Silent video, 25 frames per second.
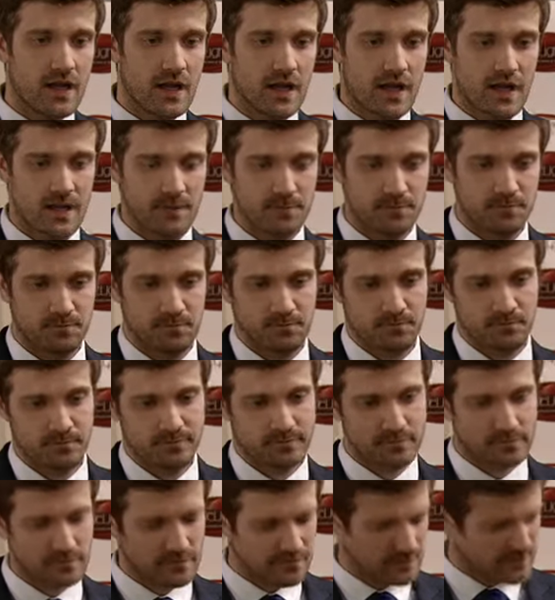
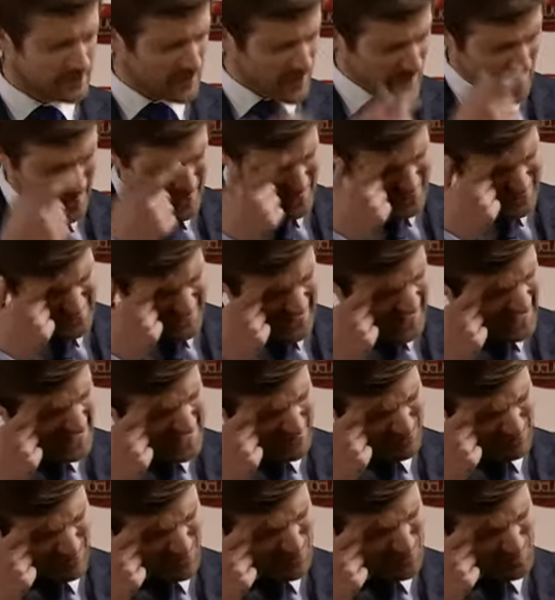I understand
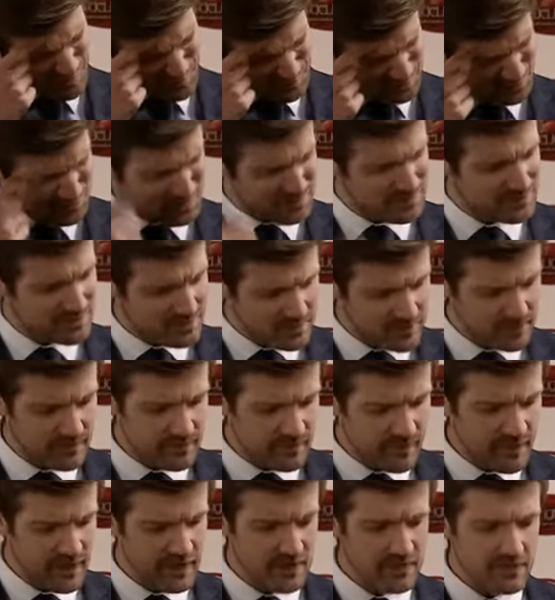if you
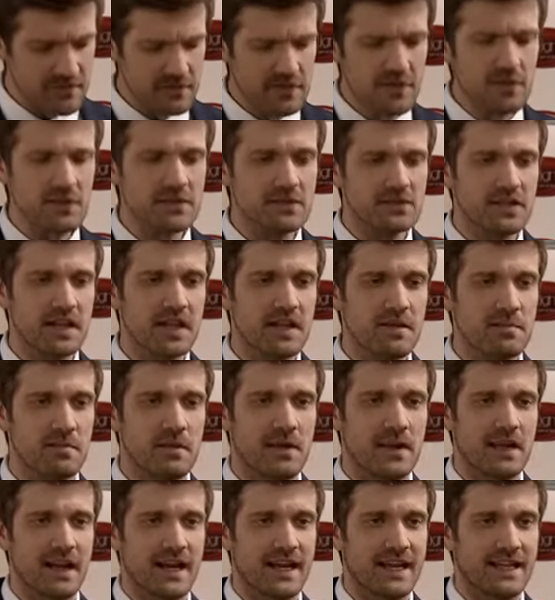feel the same
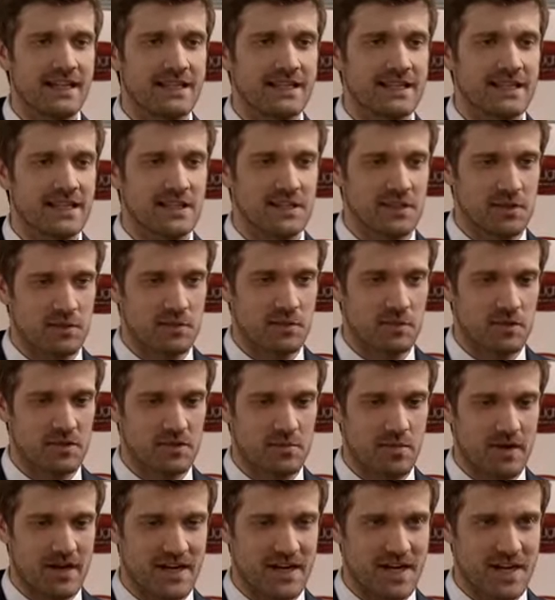and want to
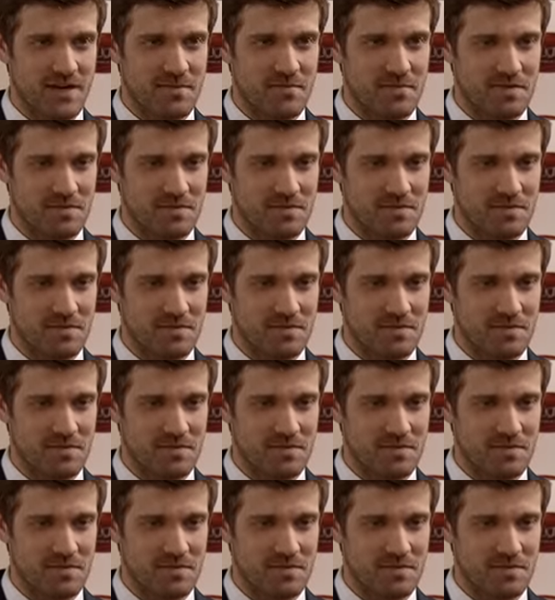break up.